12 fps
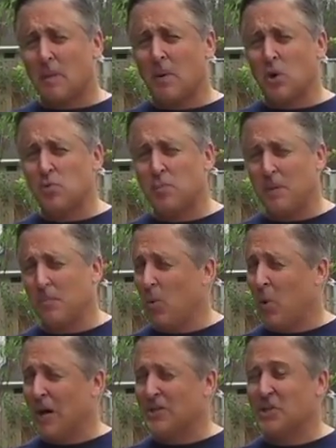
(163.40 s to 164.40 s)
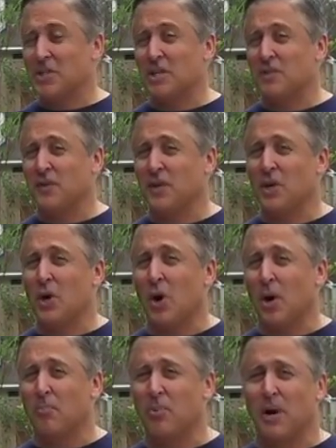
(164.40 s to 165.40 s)
most people watching this video
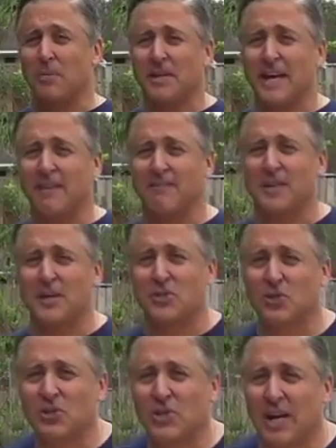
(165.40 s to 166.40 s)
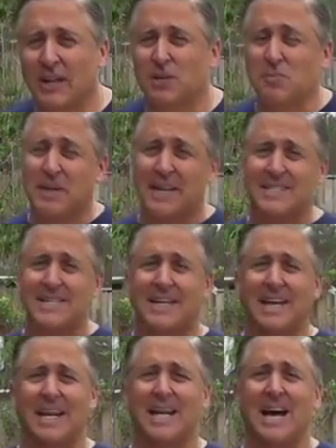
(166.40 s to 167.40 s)
are probably envious or jealous because you
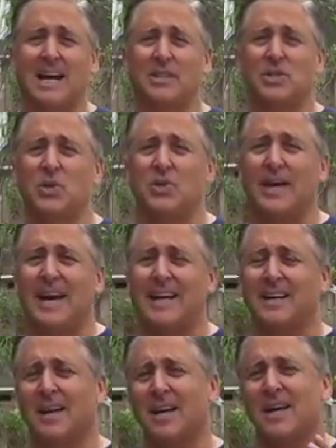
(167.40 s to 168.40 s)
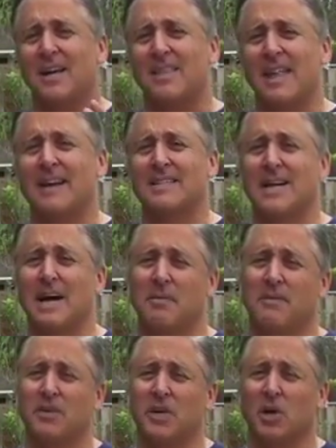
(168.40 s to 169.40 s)
cannot do that that time
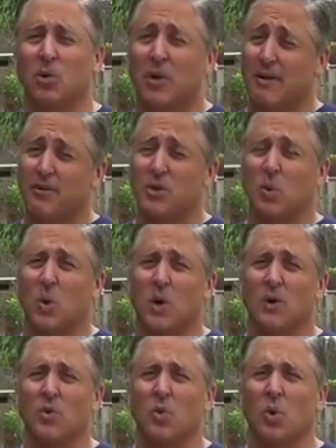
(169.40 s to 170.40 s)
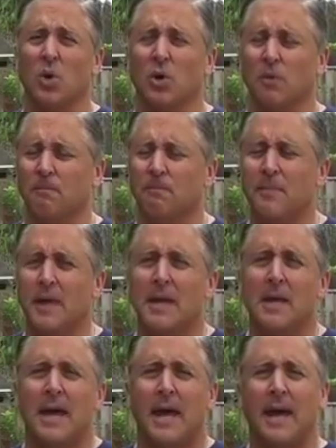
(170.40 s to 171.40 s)
of year wherever you are in the world.
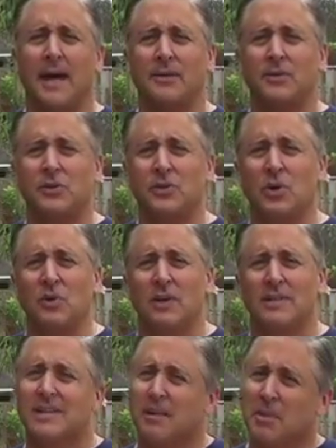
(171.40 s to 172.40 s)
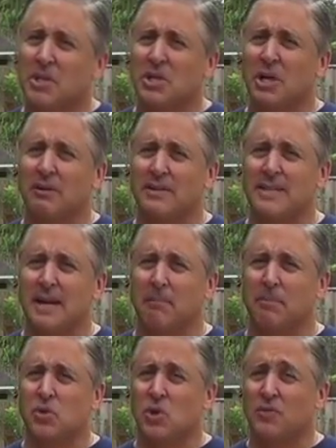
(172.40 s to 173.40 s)
And to do this, let me share a
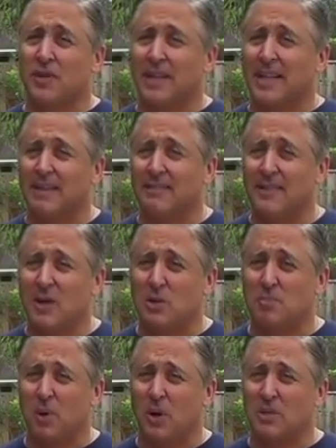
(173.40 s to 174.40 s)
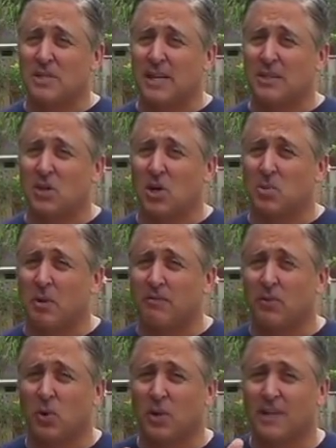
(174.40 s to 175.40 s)
tip. So if you live in those parts that I talked about,
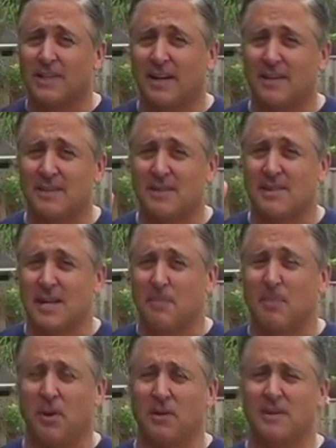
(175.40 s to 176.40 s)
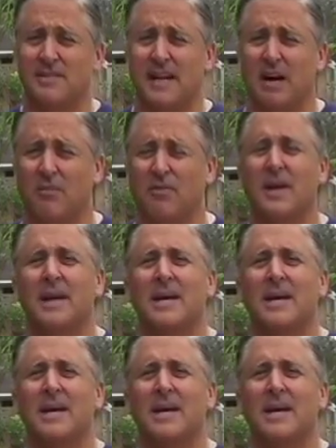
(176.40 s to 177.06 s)
Florida, Texas, any part in the South,